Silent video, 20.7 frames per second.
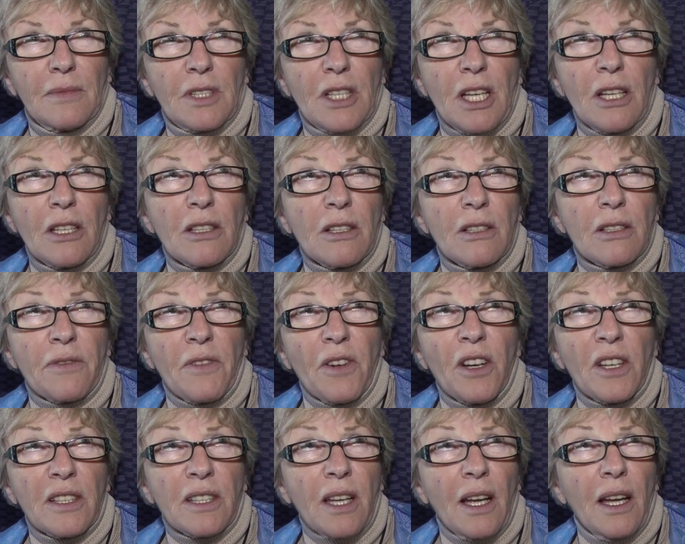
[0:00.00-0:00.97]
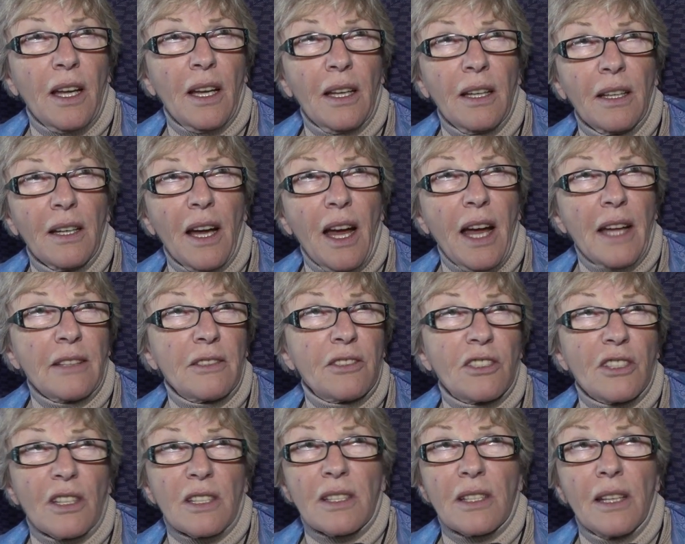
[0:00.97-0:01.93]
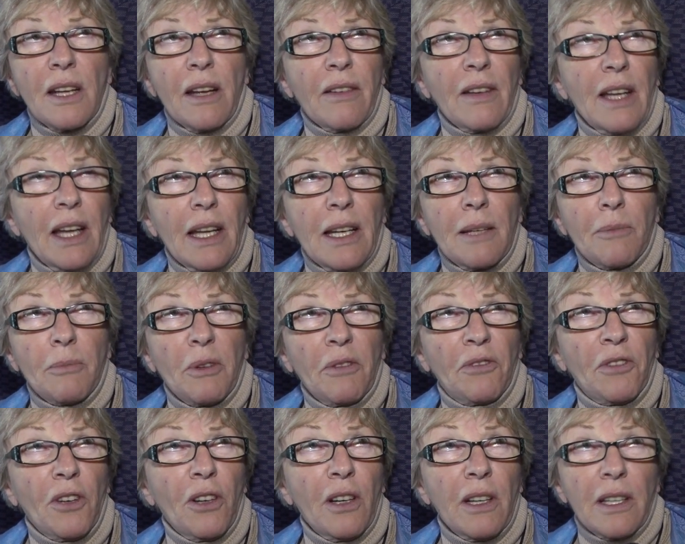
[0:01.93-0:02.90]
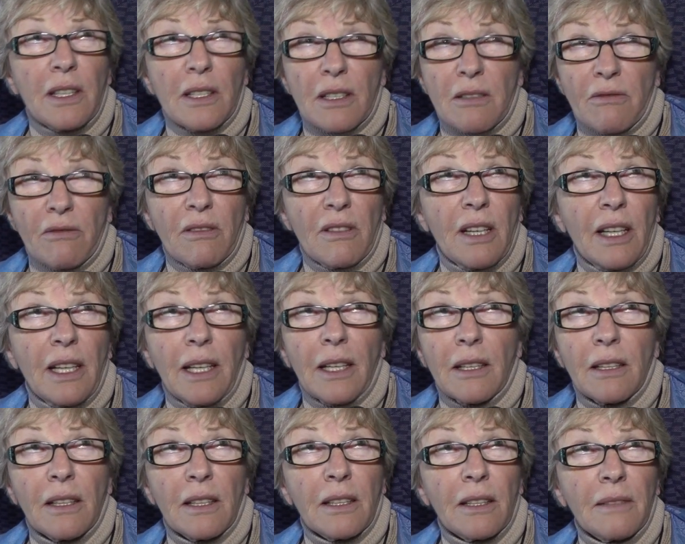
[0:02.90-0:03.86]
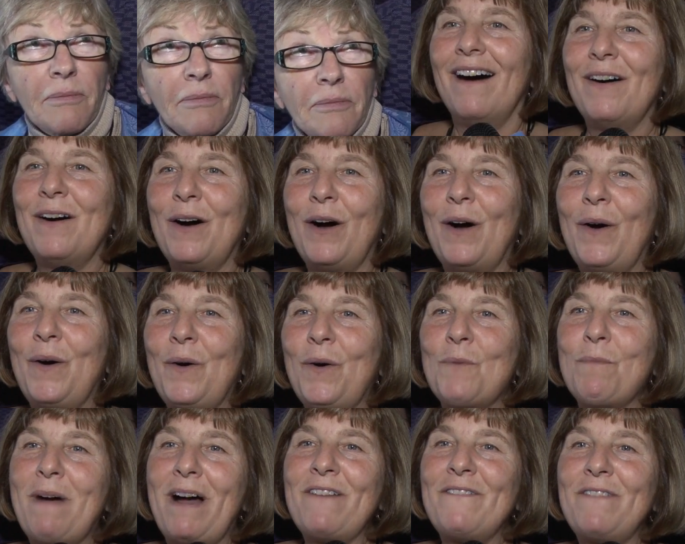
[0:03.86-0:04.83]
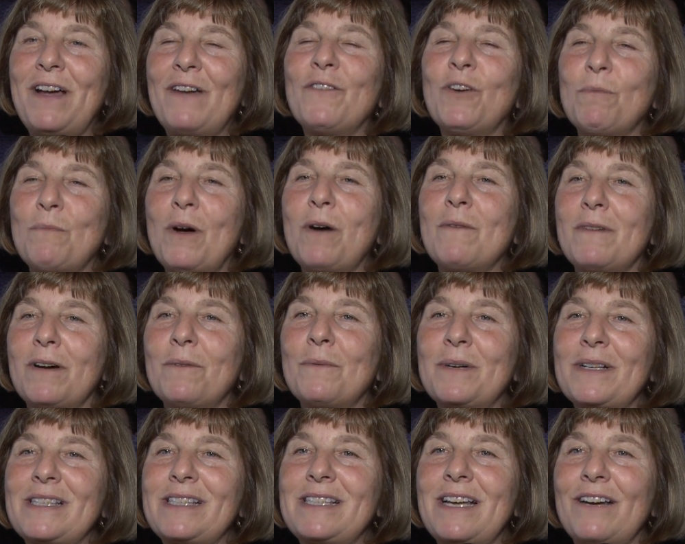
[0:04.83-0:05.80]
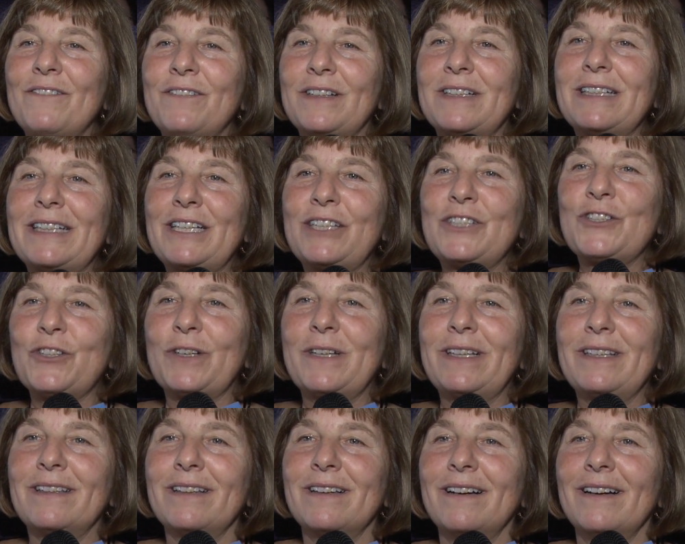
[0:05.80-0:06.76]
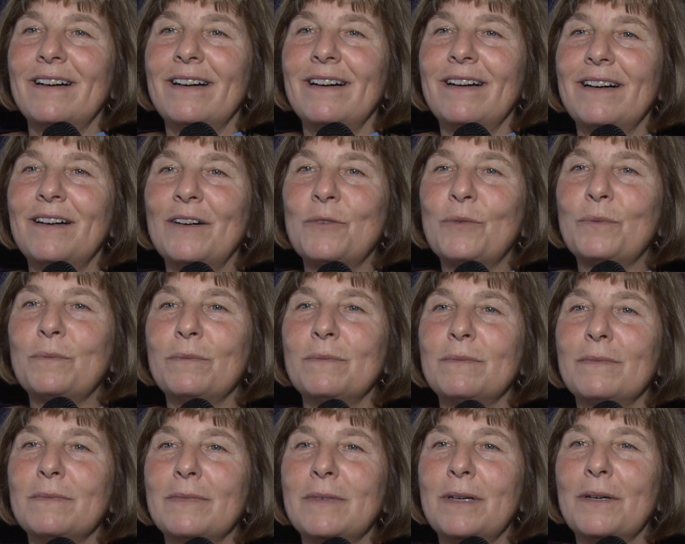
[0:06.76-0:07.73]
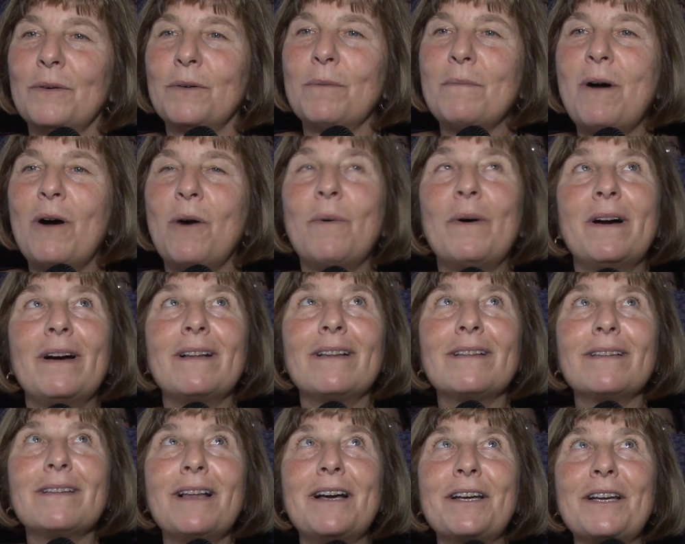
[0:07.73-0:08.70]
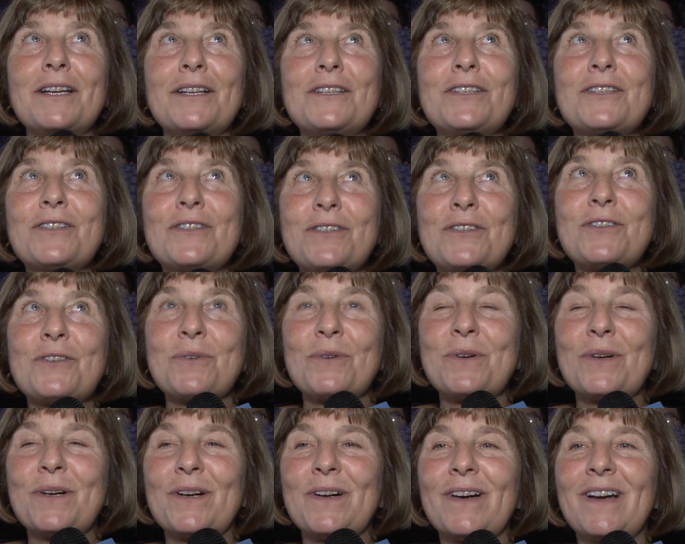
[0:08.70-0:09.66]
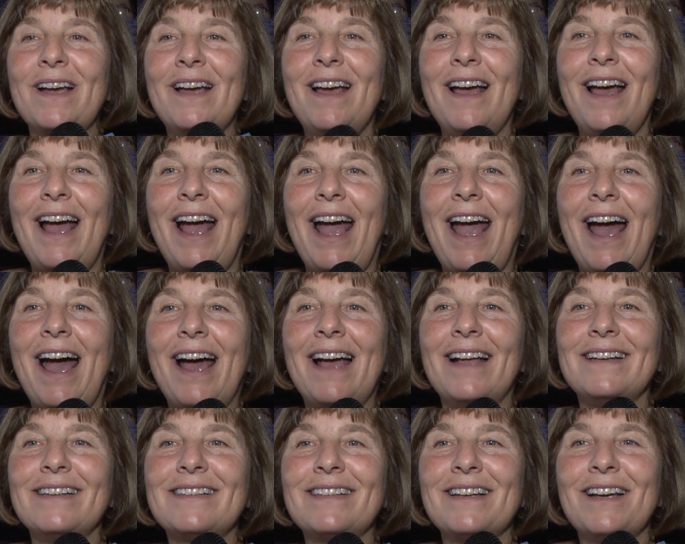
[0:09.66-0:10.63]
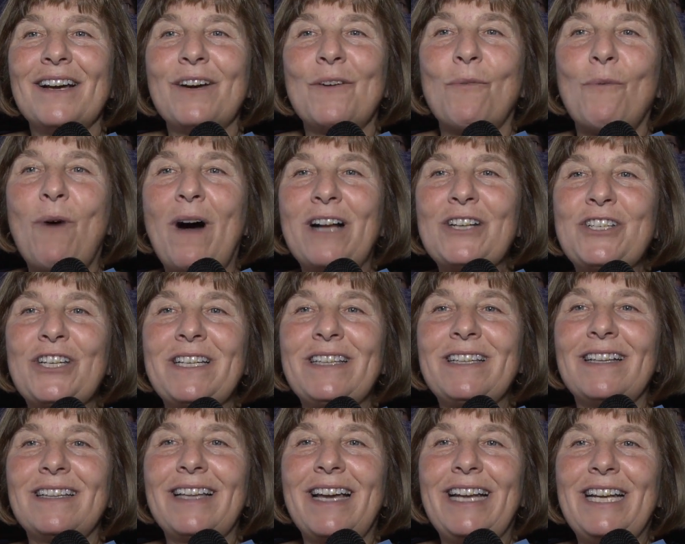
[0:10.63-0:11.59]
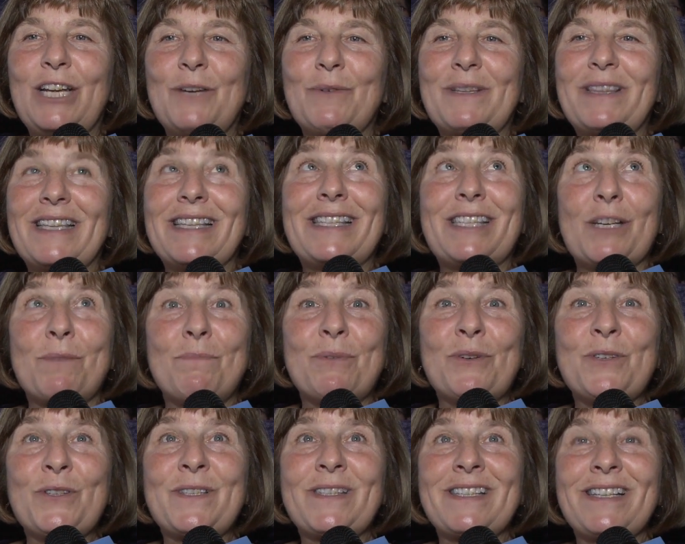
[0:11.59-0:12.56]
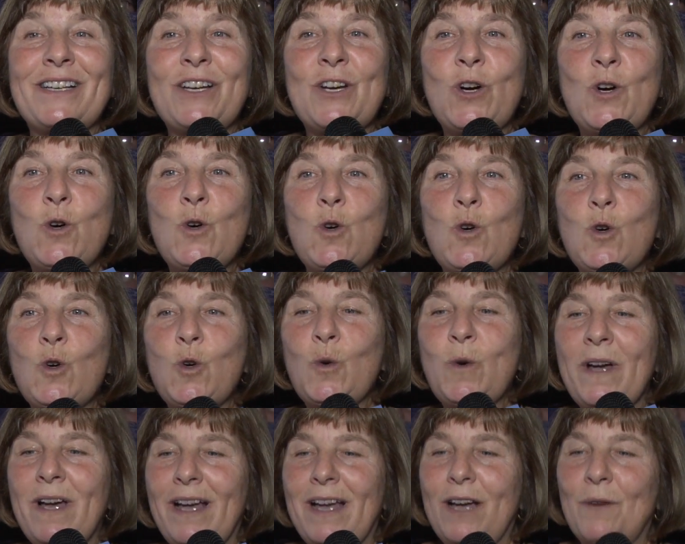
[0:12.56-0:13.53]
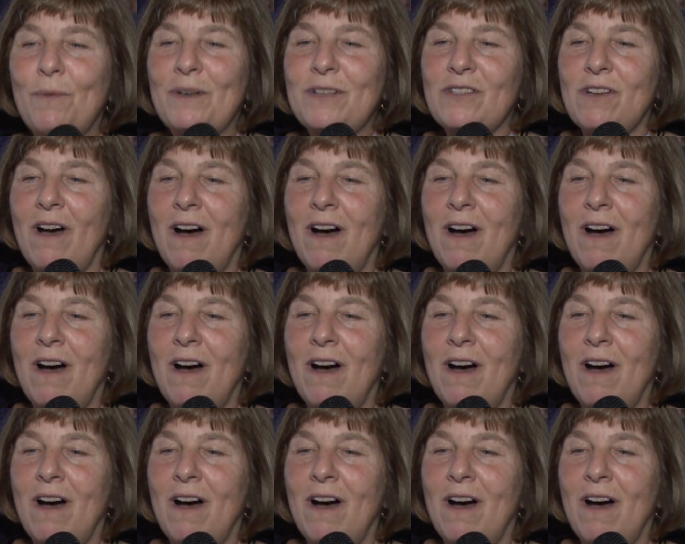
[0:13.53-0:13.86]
Tito's vodka. I just never had it before, and it's really good. Oh, my favorite moment was definitely during the Romoa luggage tour and watching the lady with the zippers who it was